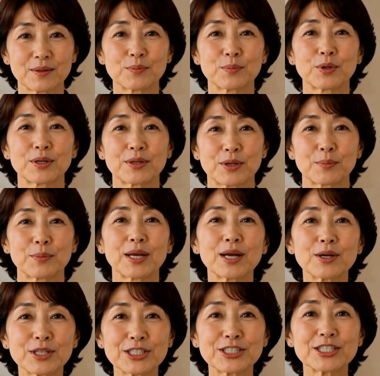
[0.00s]
Put the
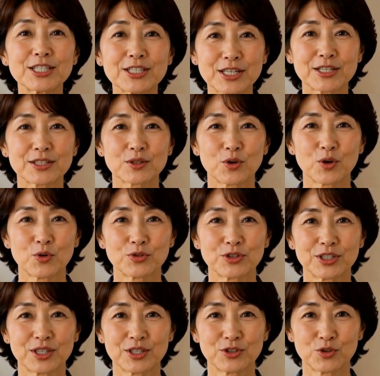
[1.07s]
berries in it, hold
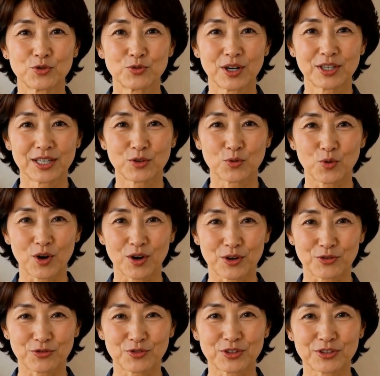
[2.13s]
it under running water
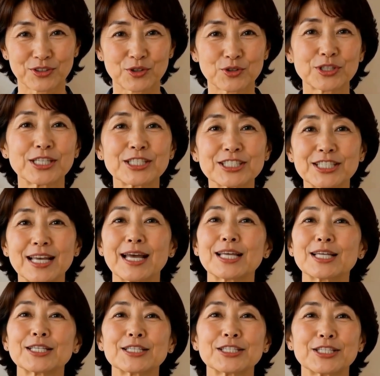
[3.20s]
for 30
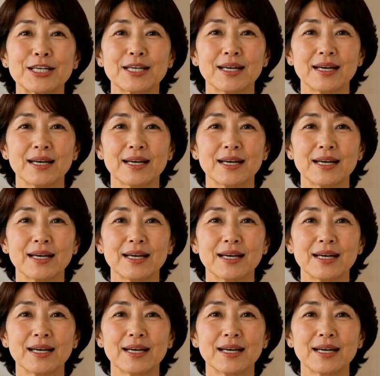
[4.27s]
seconds.